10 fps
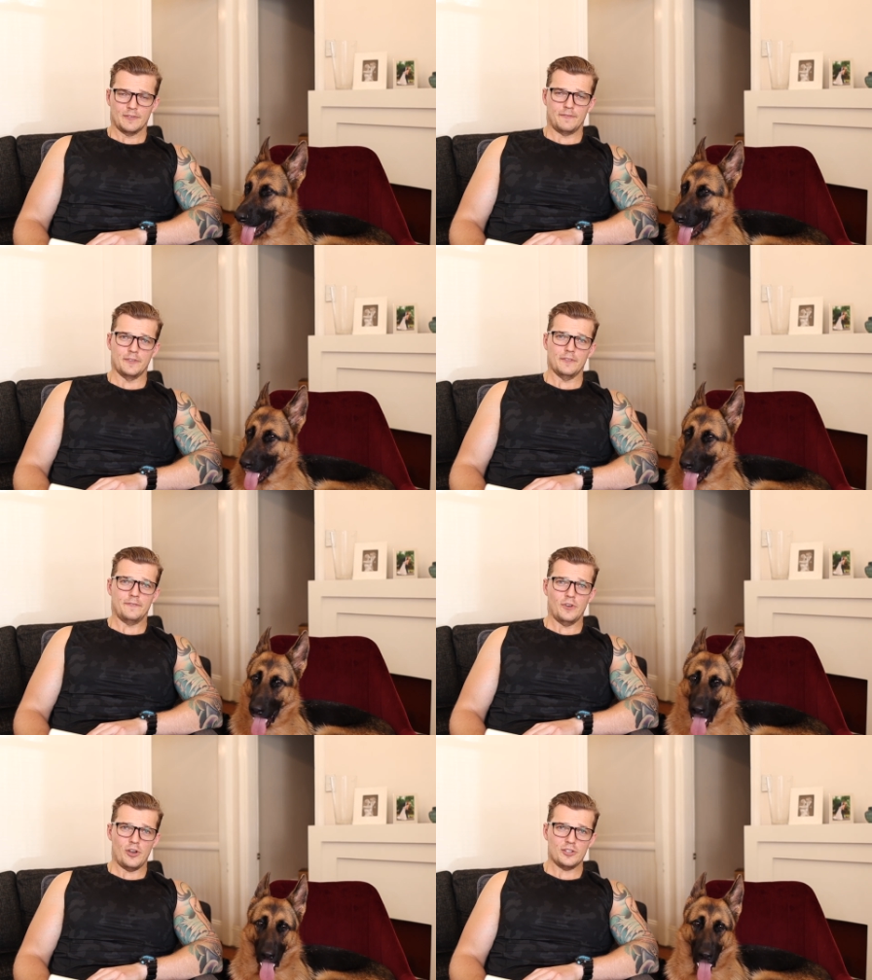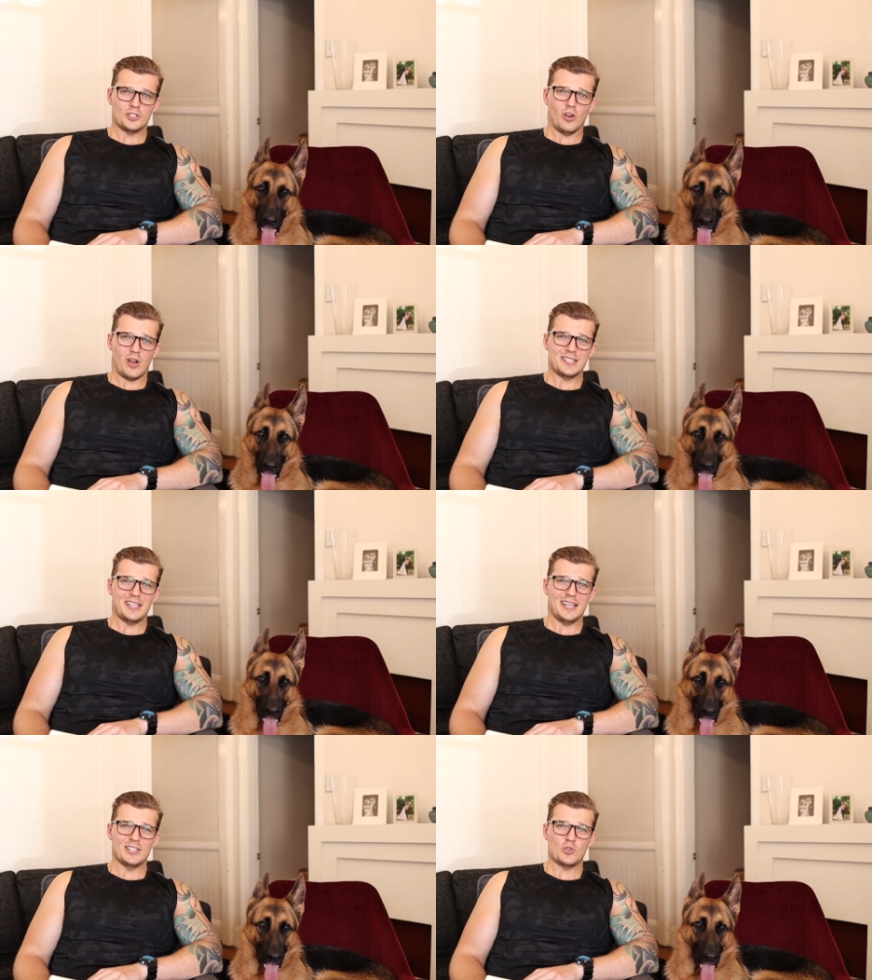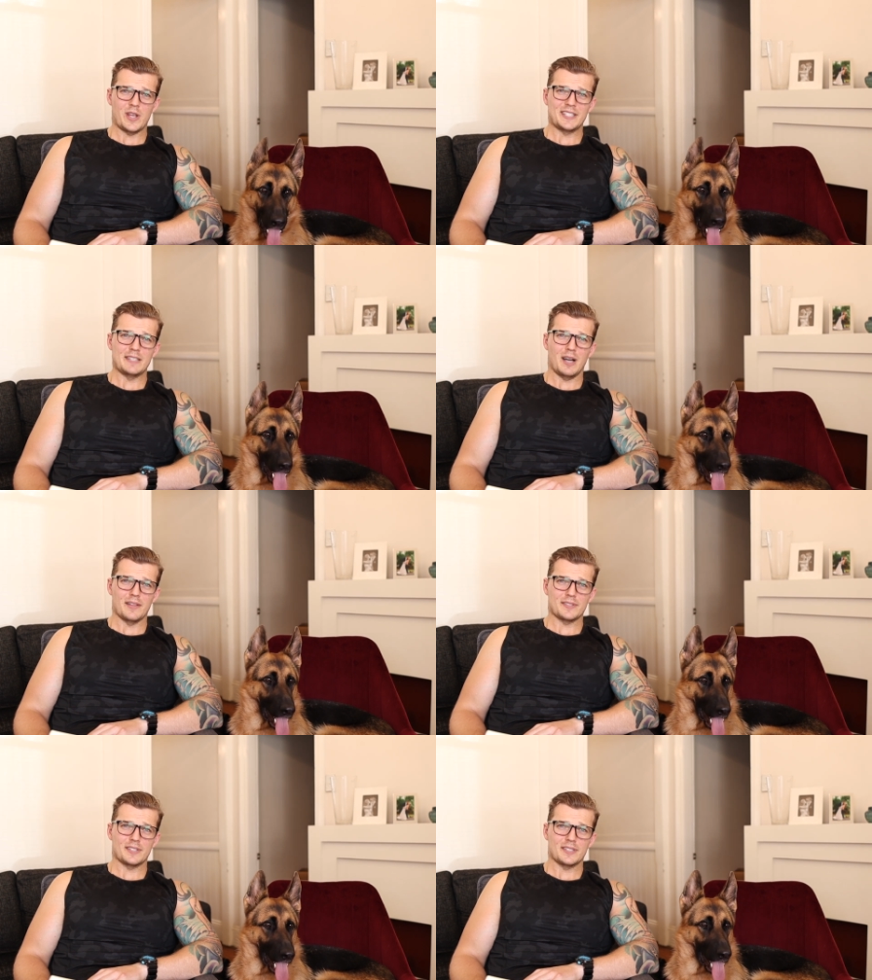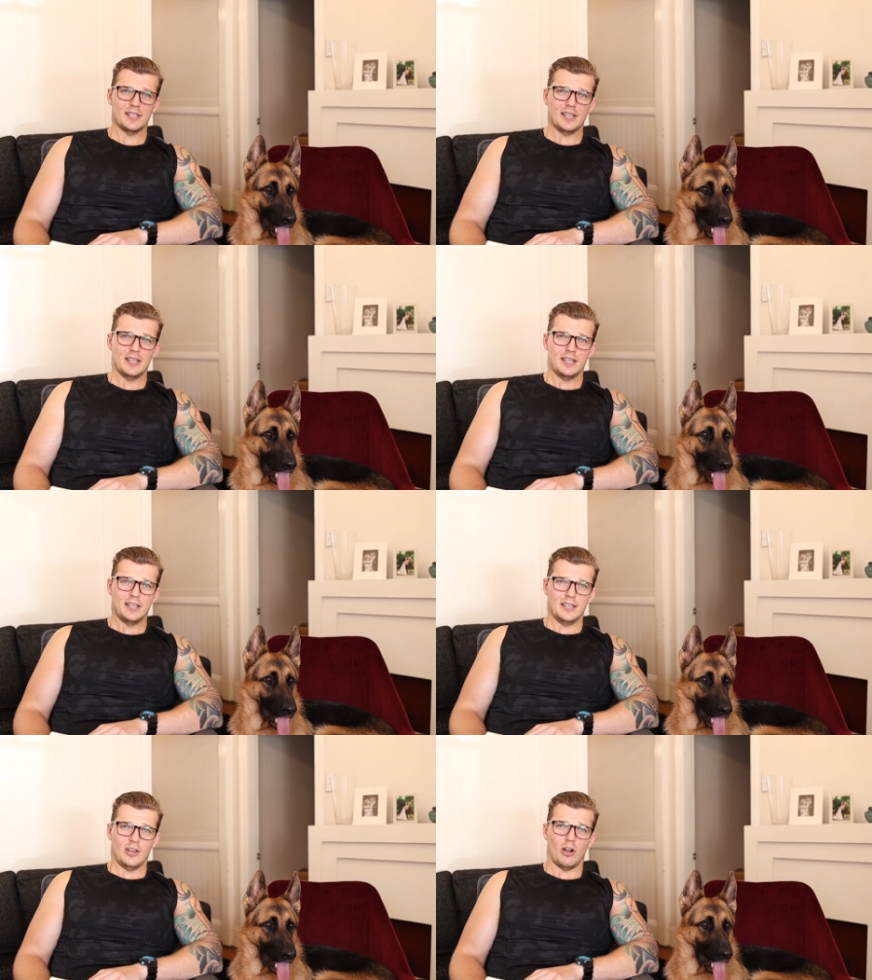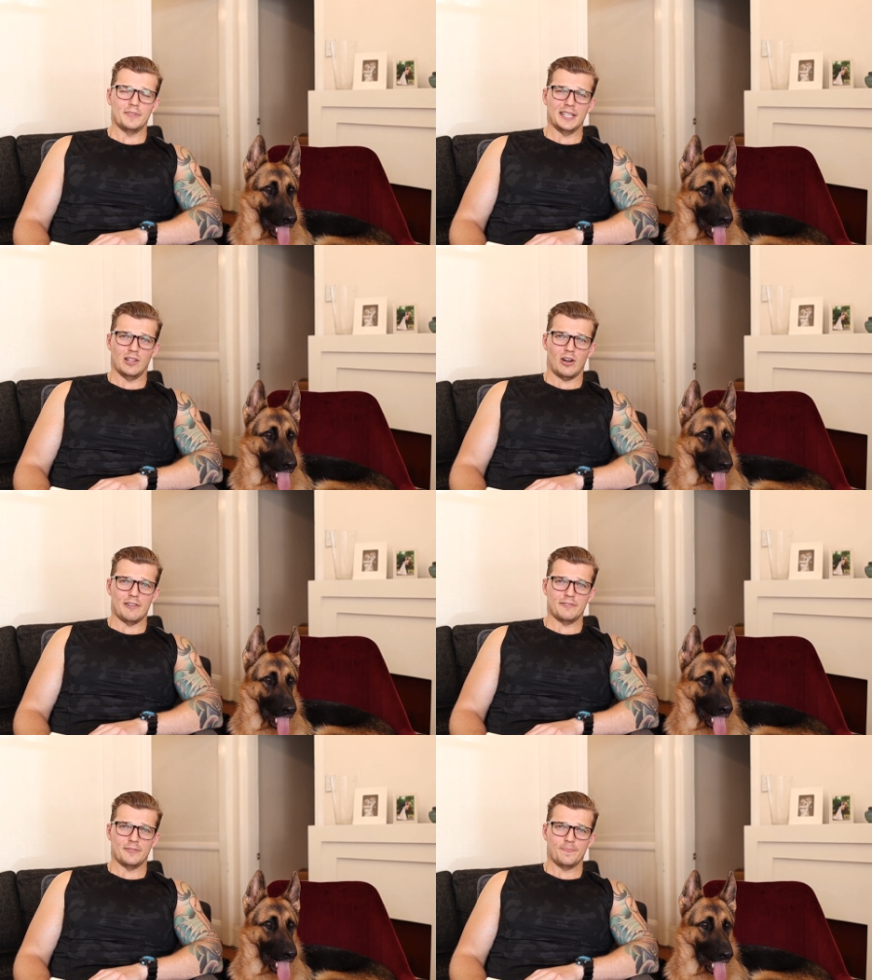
for the first 19-20 months of their life.